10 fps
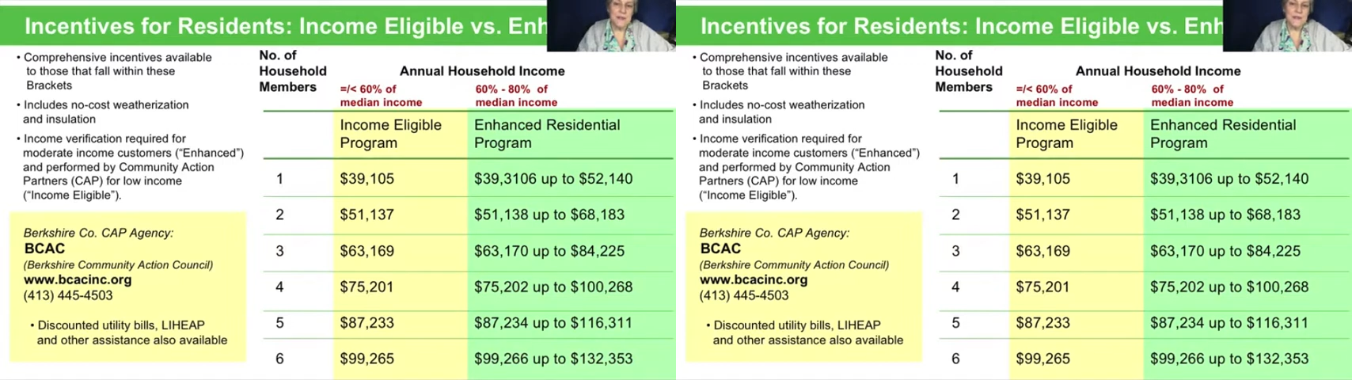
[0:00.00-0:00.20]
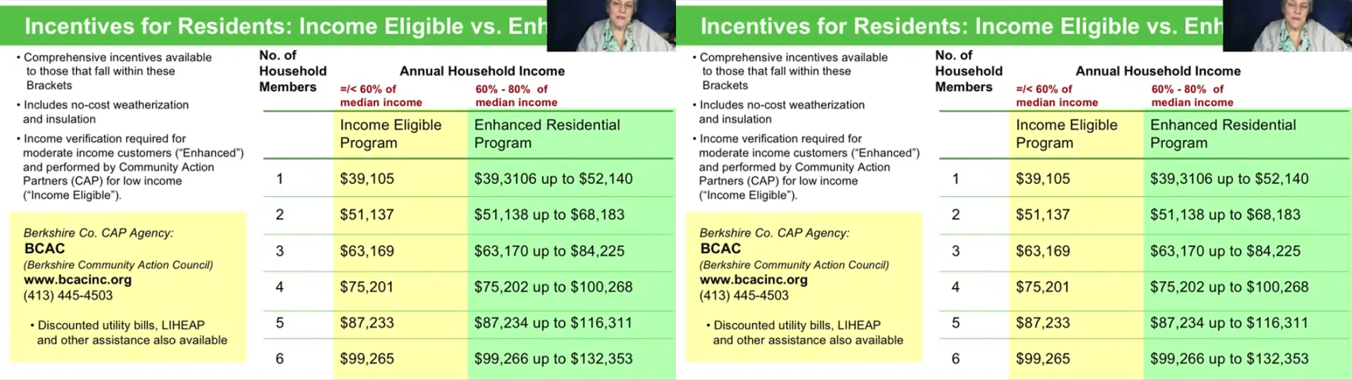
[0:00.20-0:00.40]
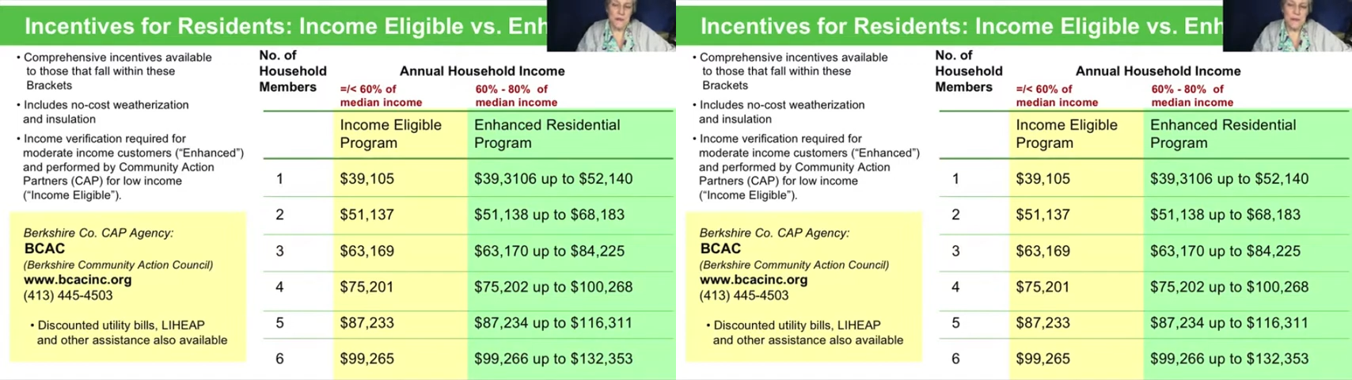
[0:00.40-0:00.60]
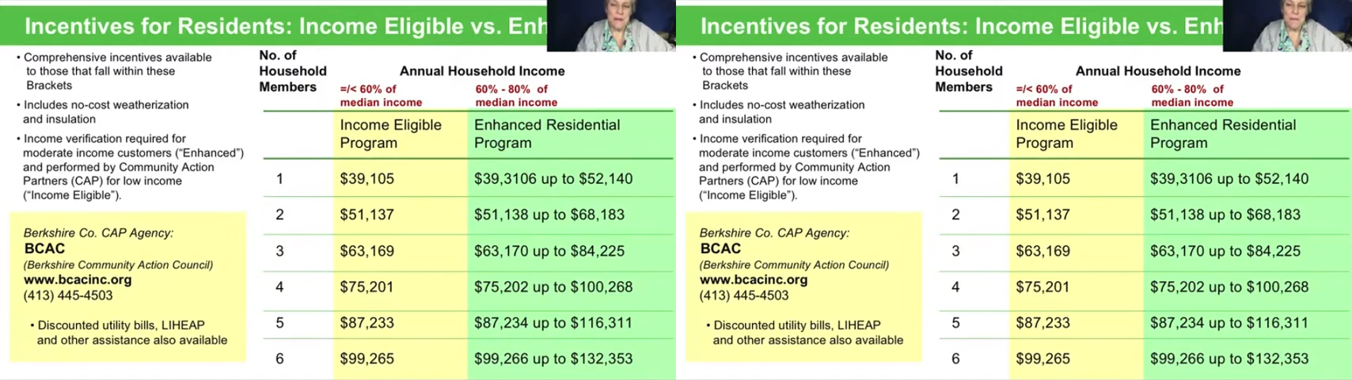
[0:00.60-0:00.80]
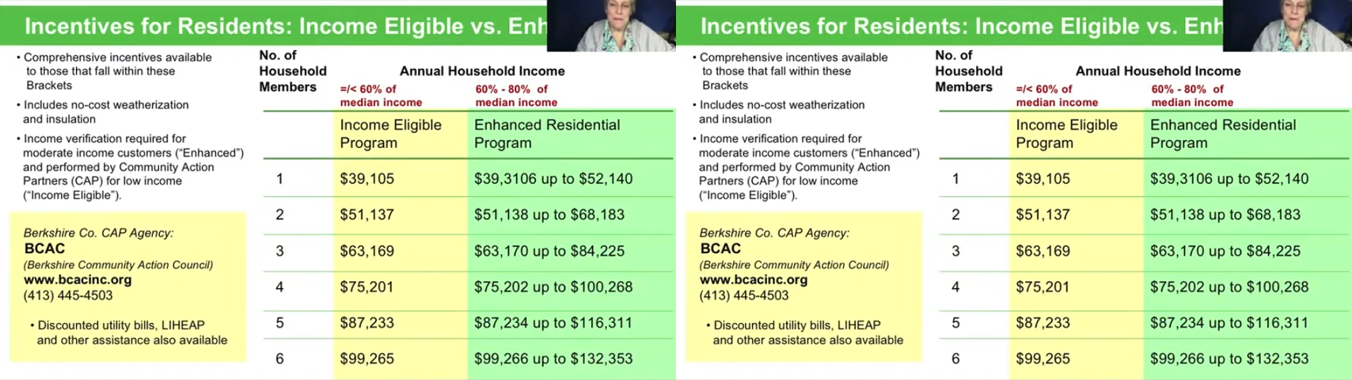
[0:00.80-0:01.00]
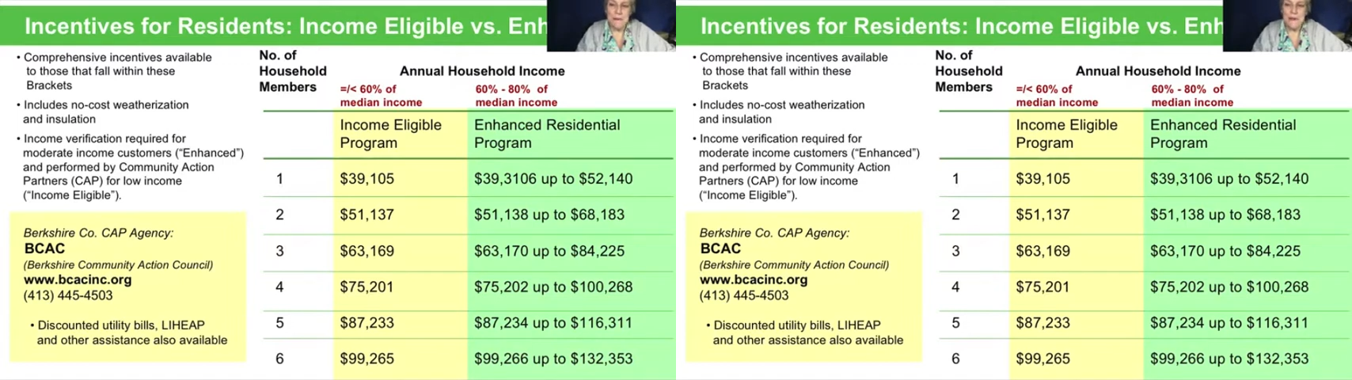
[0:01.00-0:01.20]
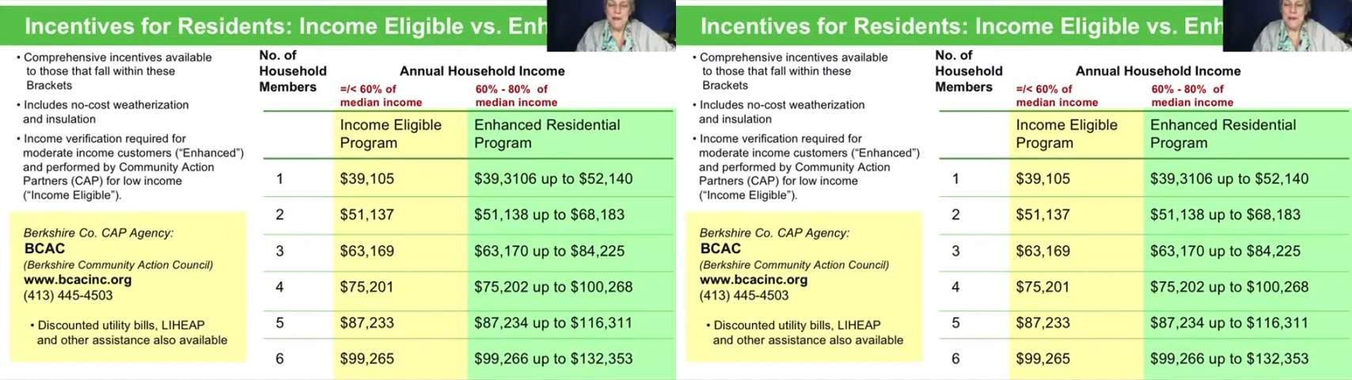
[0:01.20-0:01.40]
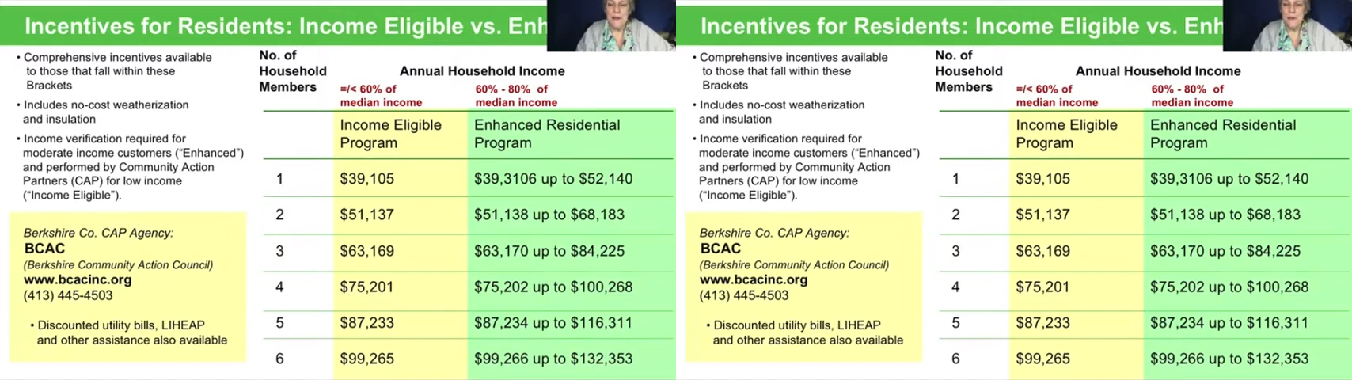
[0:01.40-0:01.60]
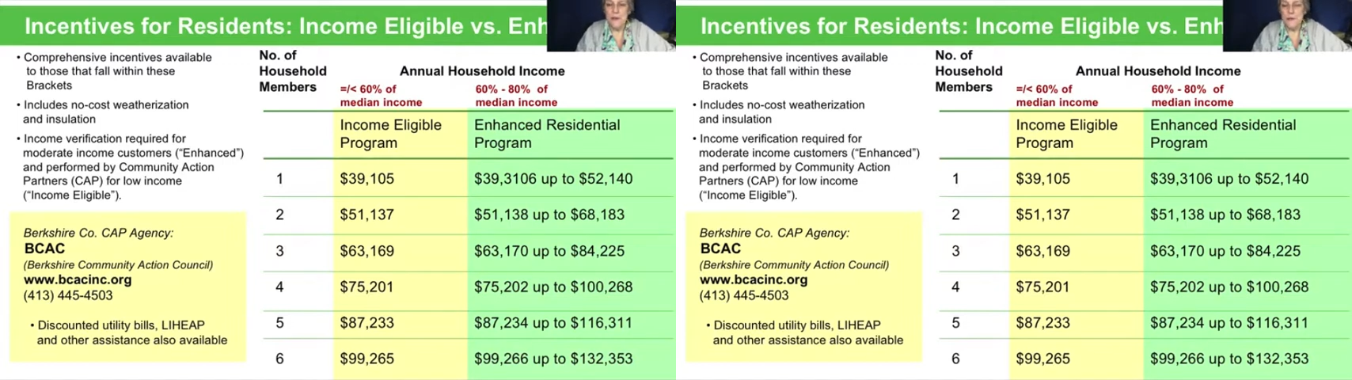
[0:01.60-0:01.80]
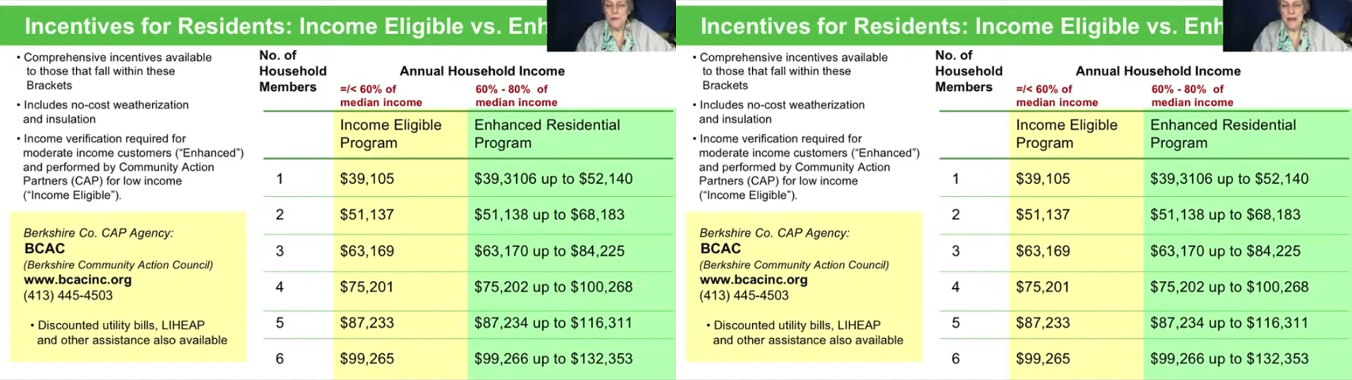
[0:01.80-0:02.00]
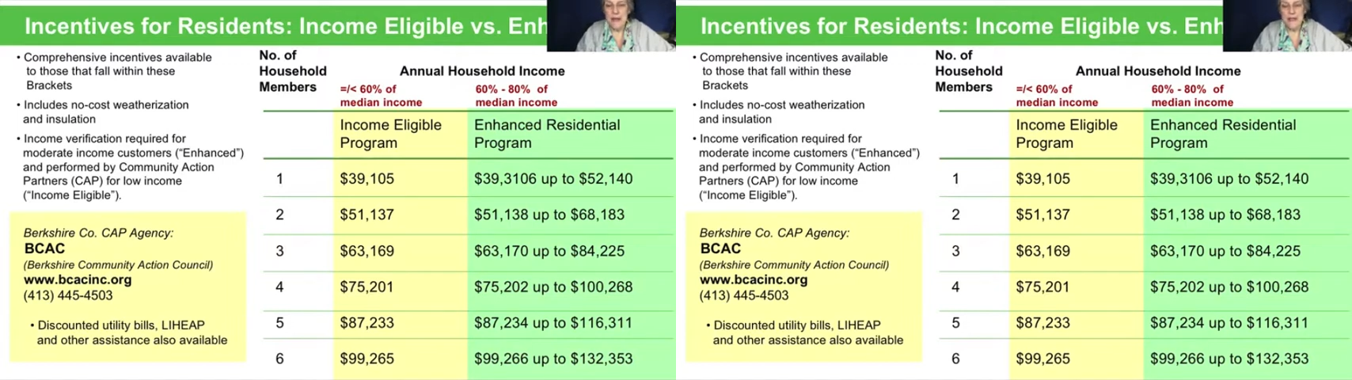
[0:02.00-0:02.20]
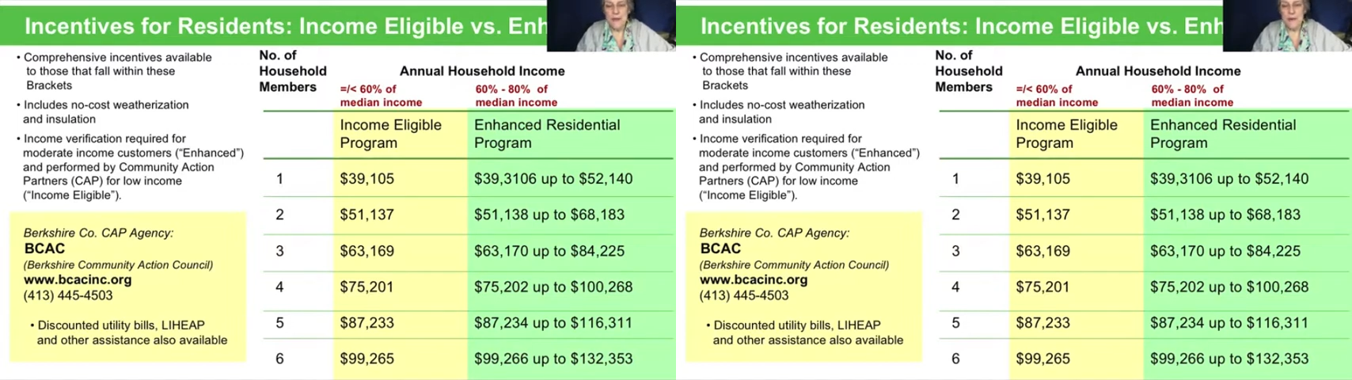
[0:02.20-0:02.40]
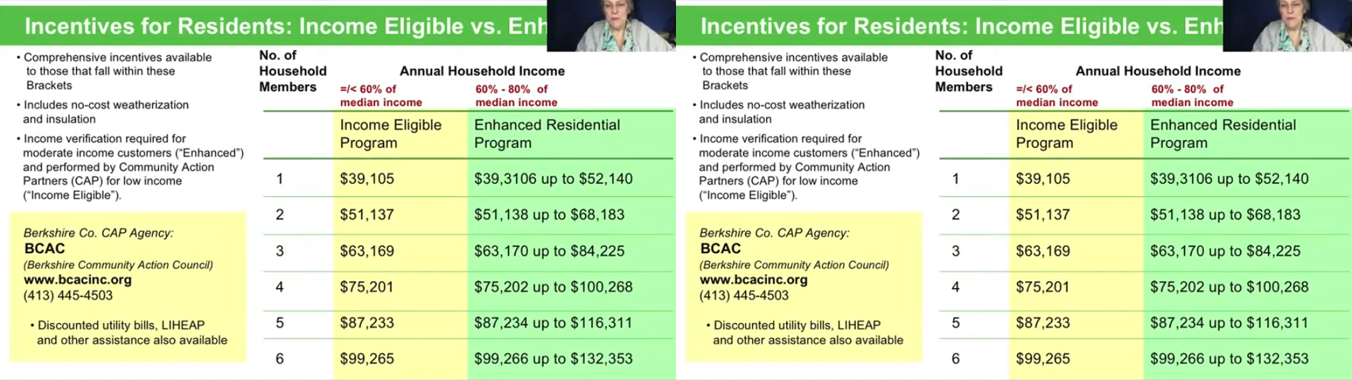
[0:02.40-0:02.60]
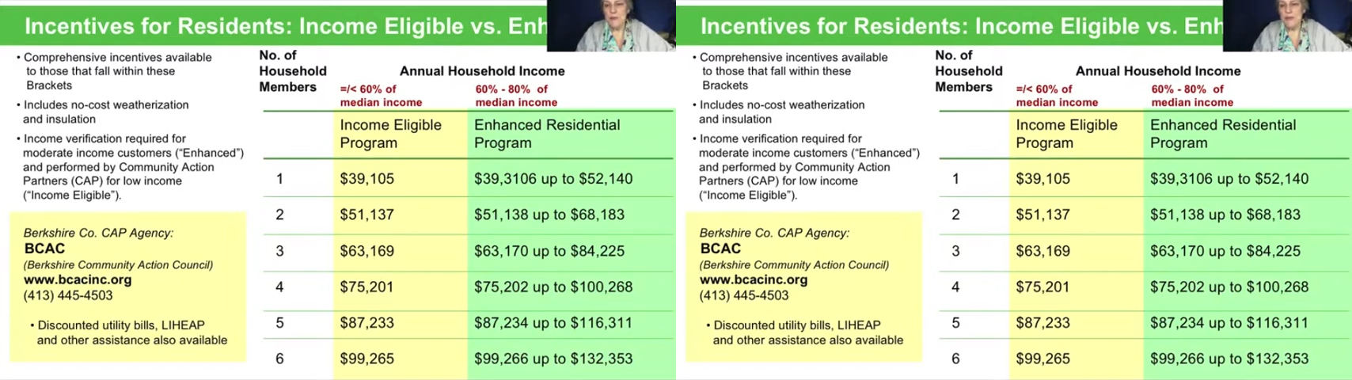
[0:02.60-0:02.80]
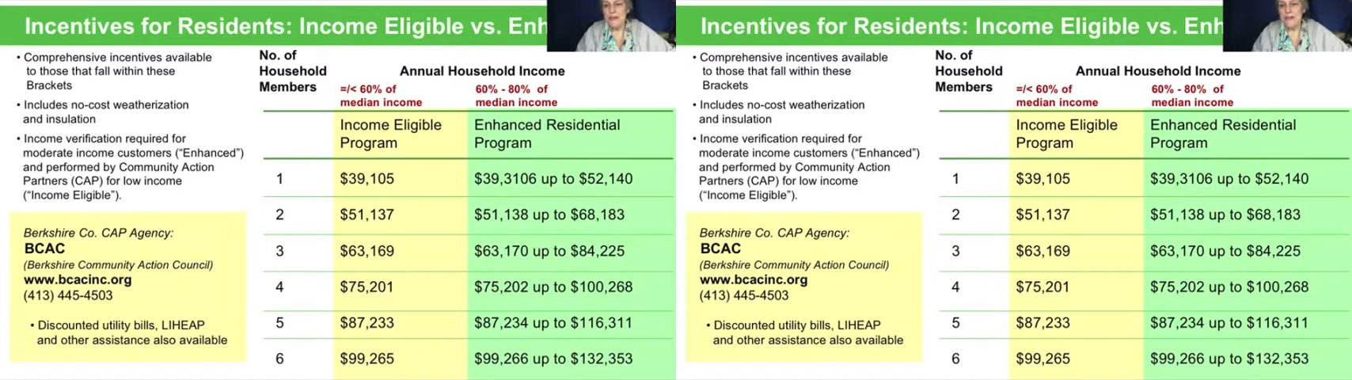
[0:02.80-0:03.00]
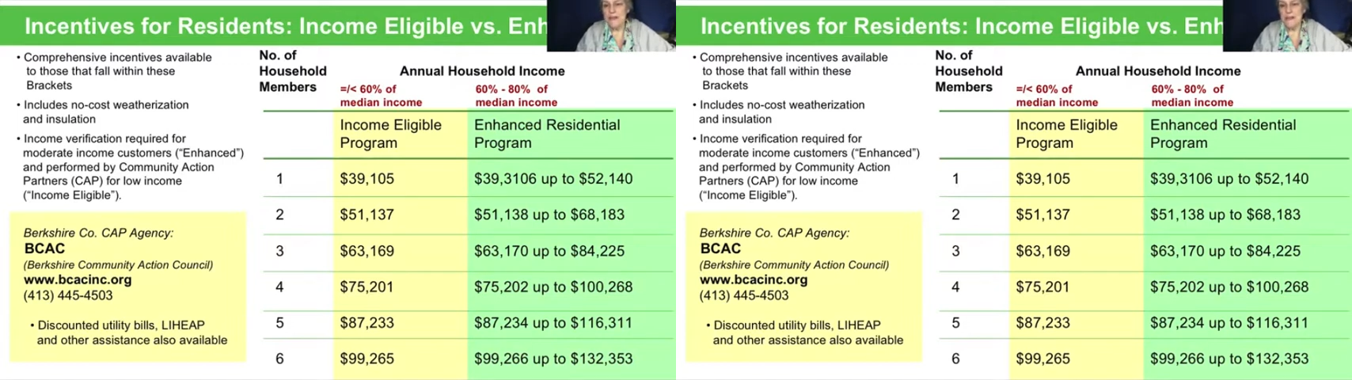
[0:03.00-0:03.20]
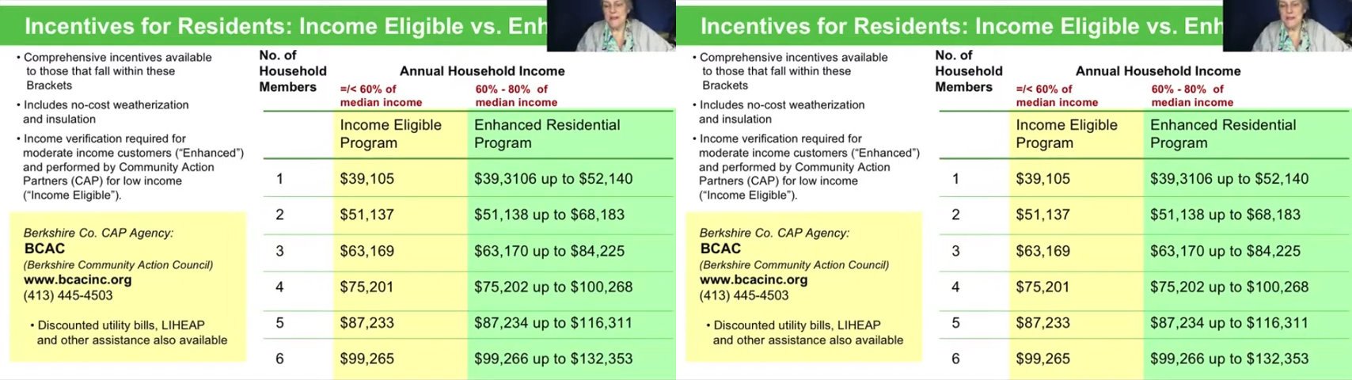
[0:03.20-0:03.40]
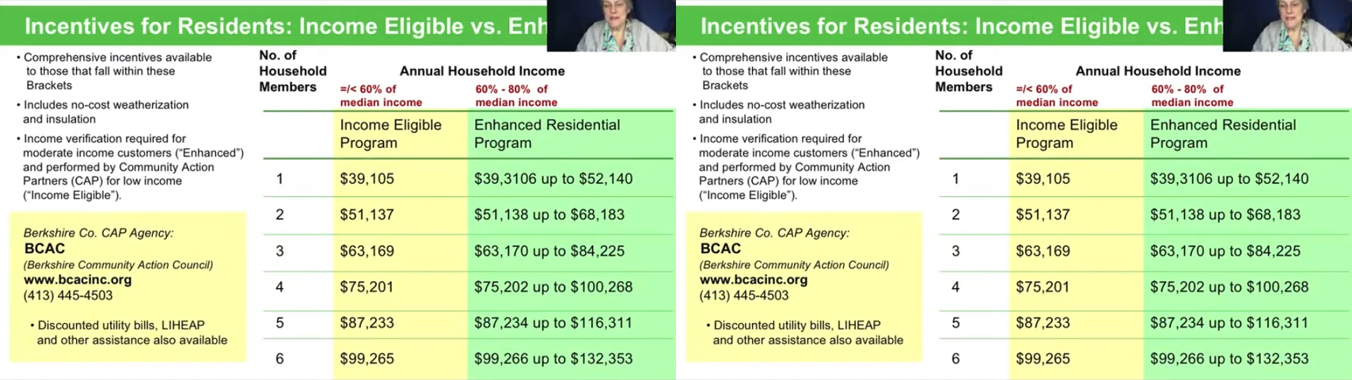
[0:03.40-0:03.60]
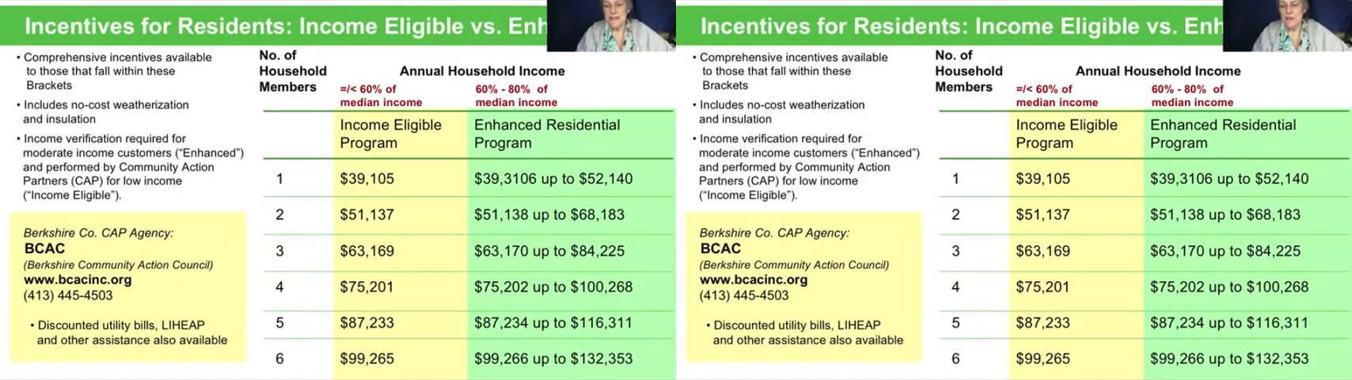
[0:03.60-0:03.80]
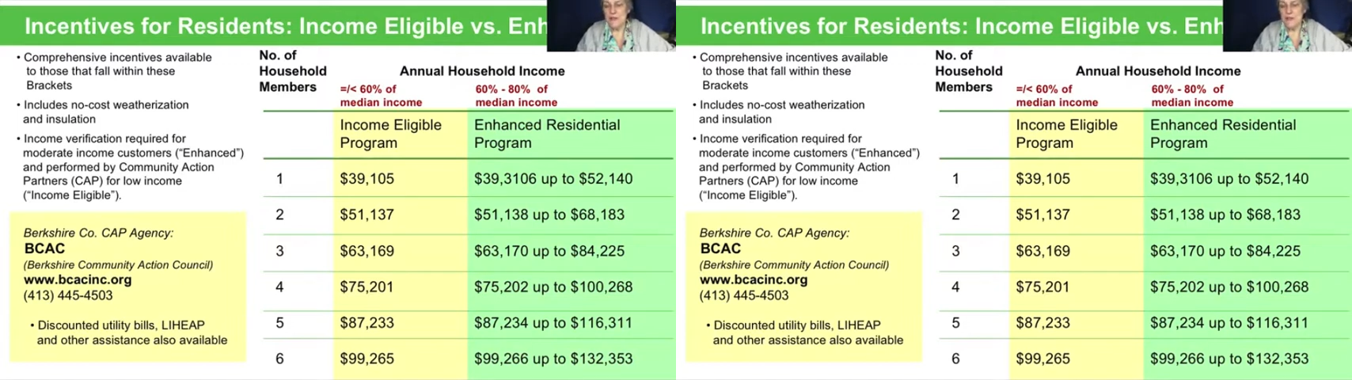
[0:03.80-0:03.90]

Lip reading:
No face is visible, so there are no lips to read.